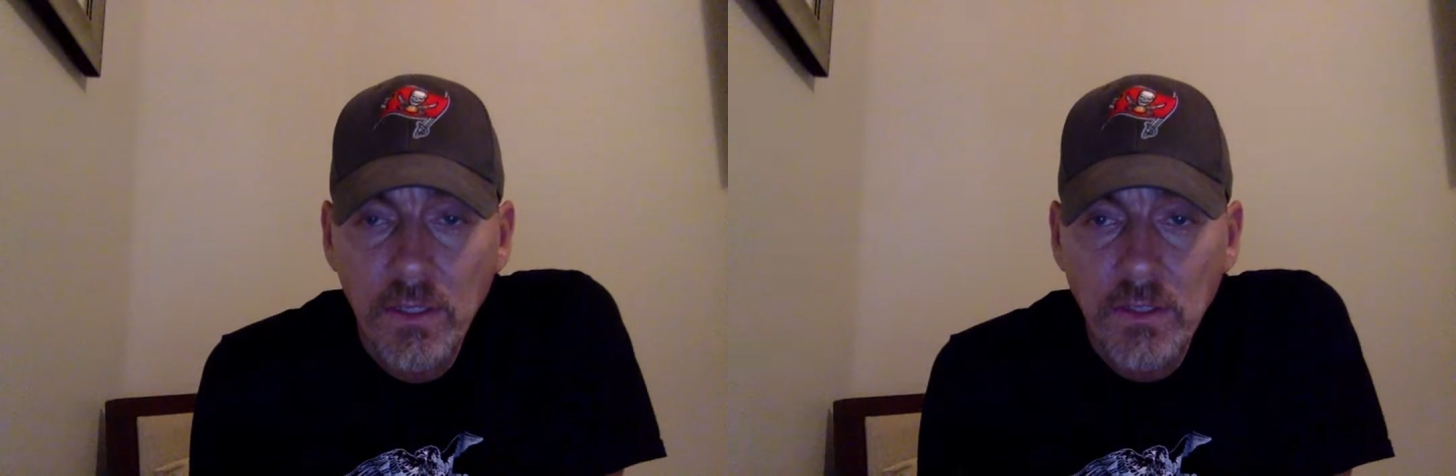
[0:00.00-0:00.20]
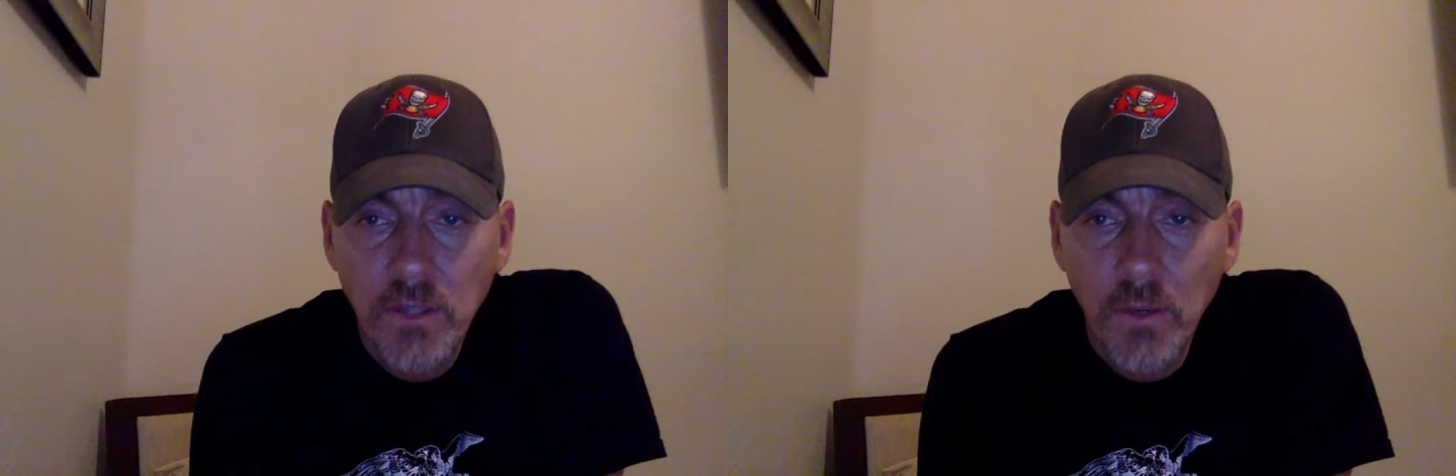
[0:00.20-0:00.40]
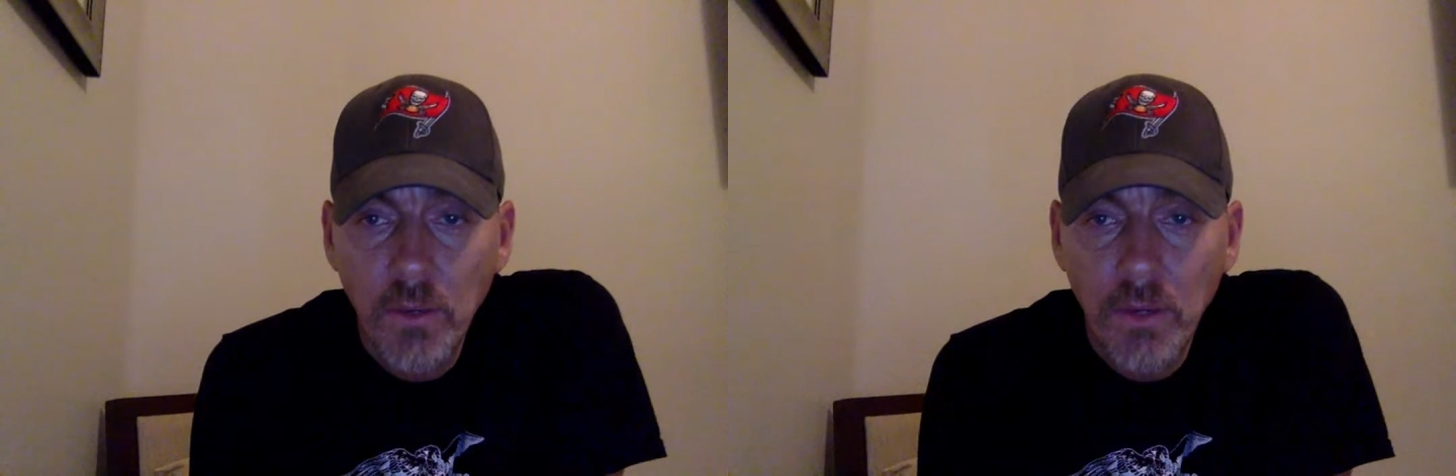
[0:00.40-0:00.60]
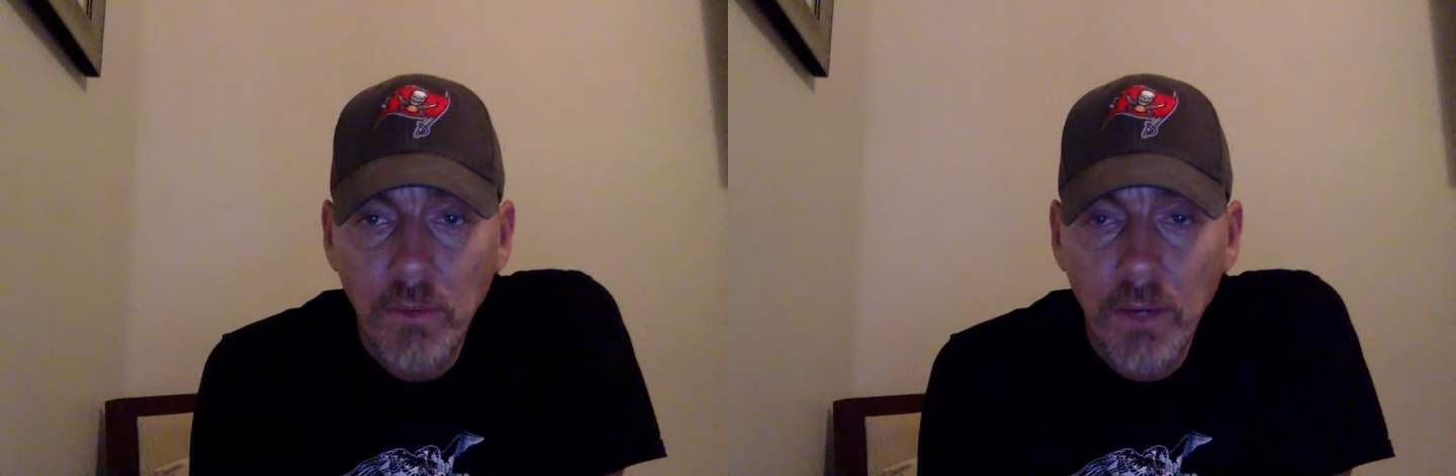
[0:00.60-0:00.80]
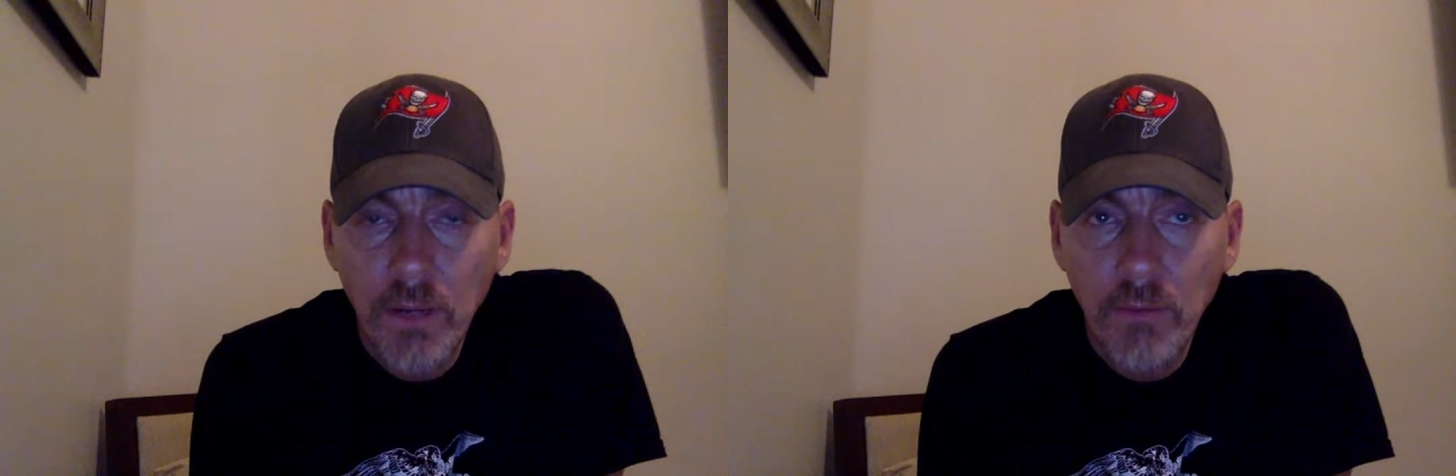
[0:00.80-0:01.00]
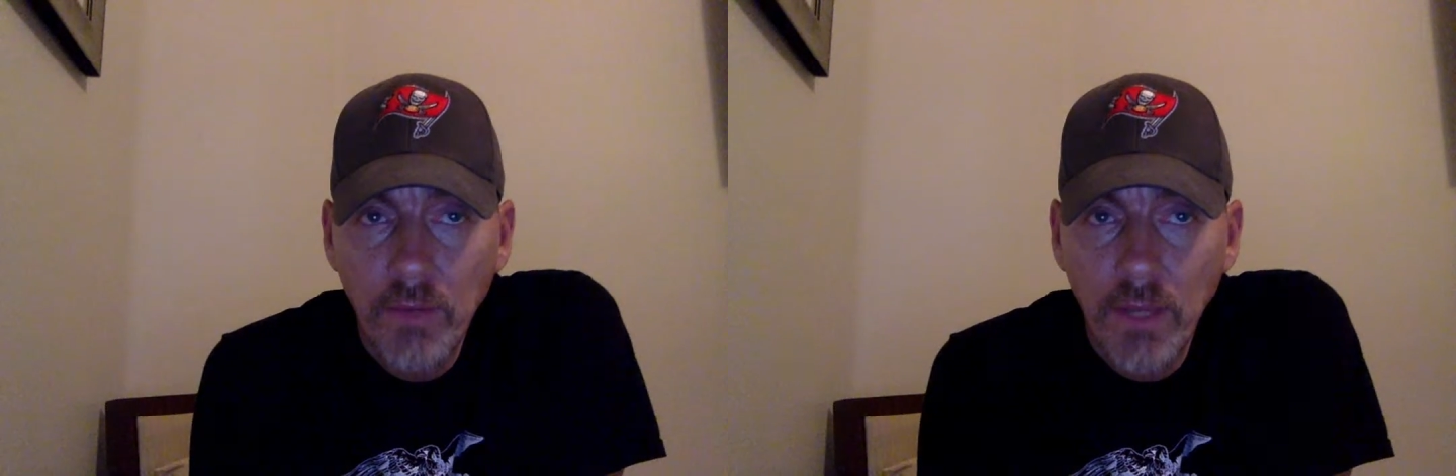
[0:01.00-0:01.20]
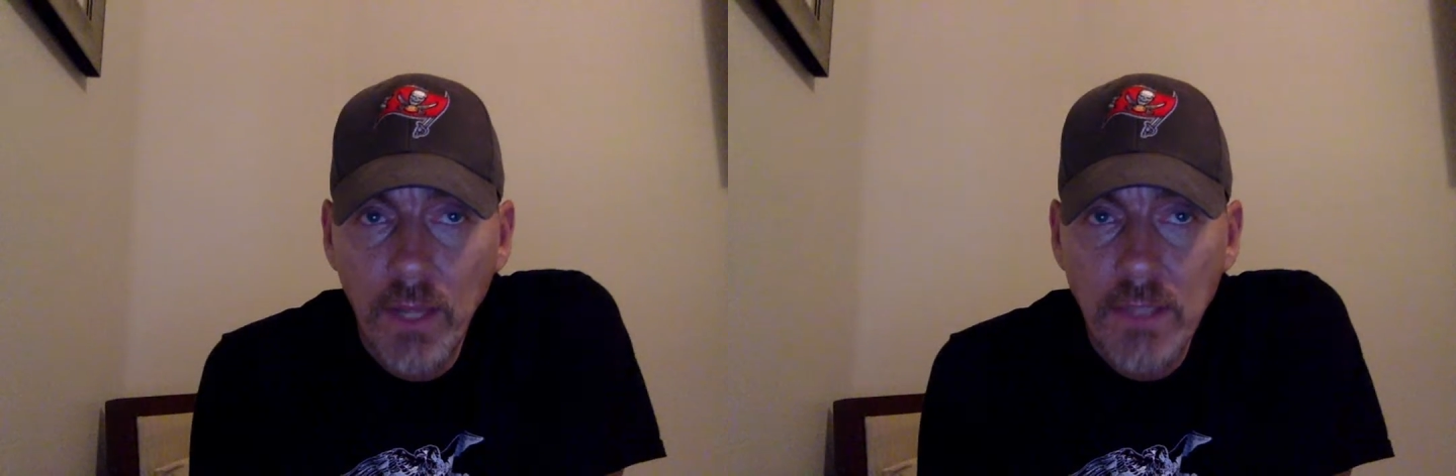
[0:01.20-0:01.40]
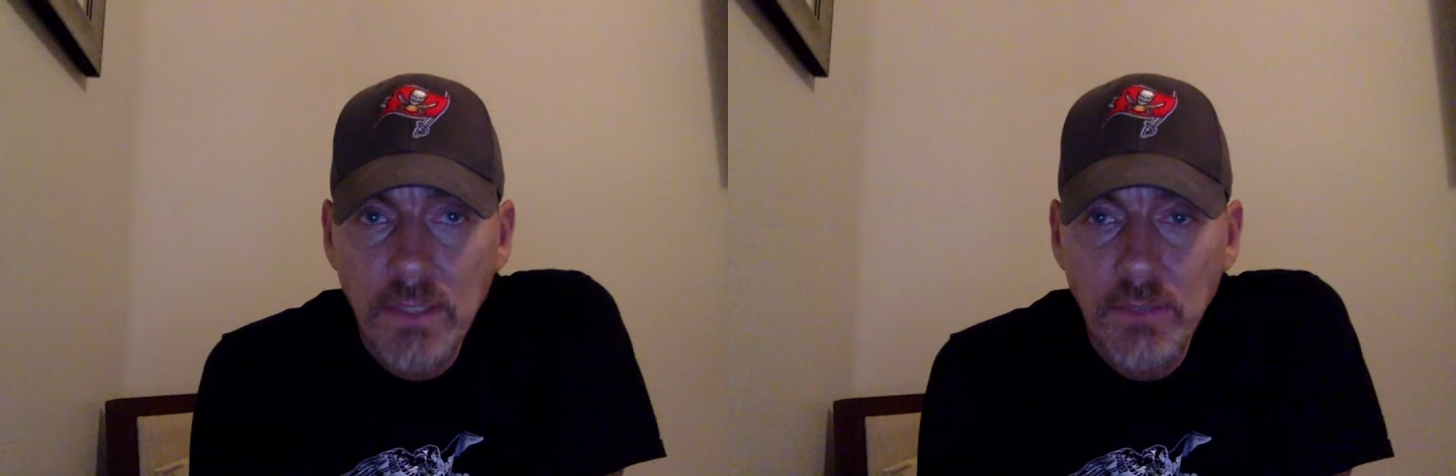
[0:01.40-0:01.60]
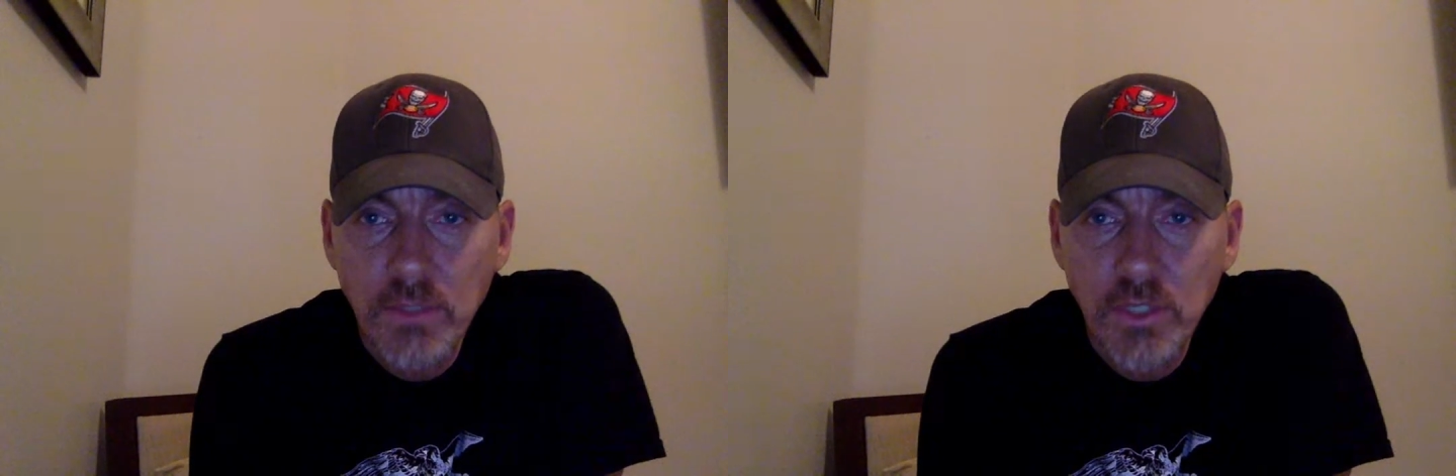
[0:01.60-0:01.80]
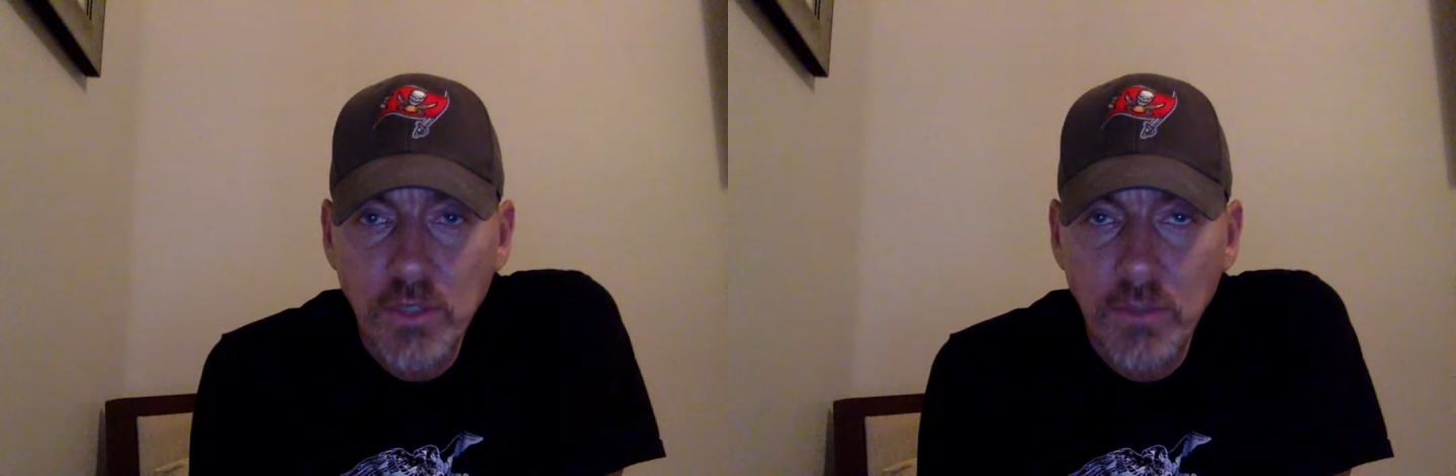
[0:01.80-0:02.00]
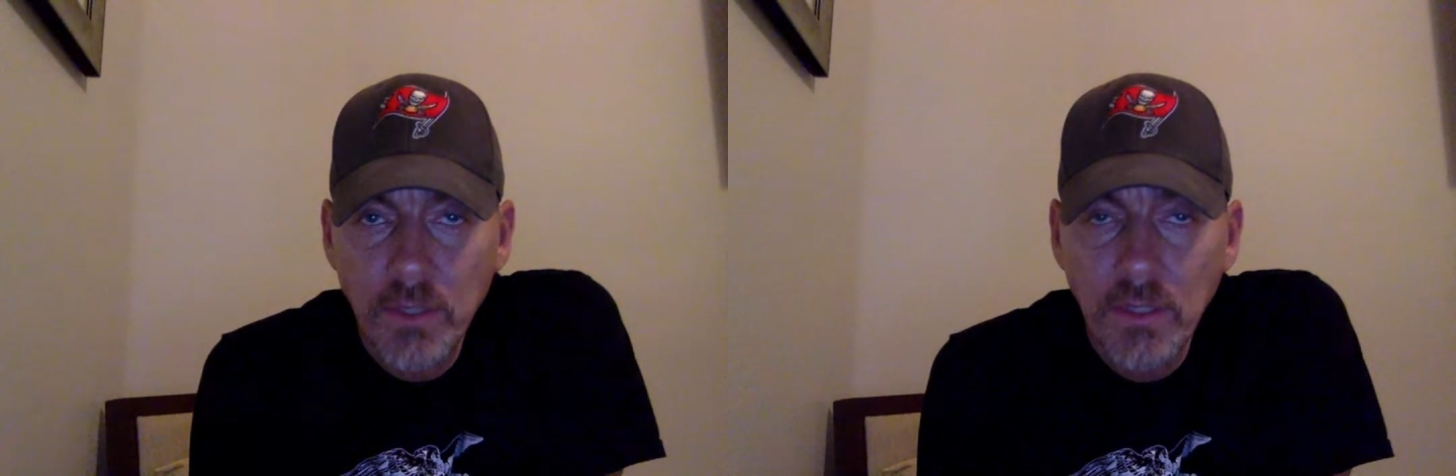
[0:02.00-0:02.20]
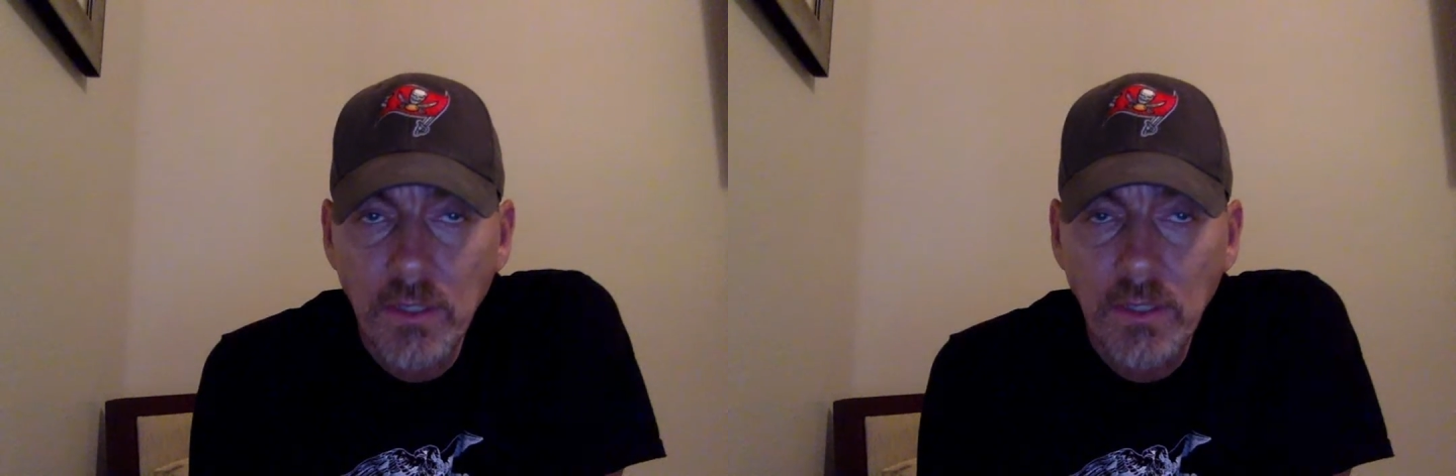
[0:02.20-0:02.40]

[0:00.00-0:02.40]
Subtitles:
So when I realized he was human,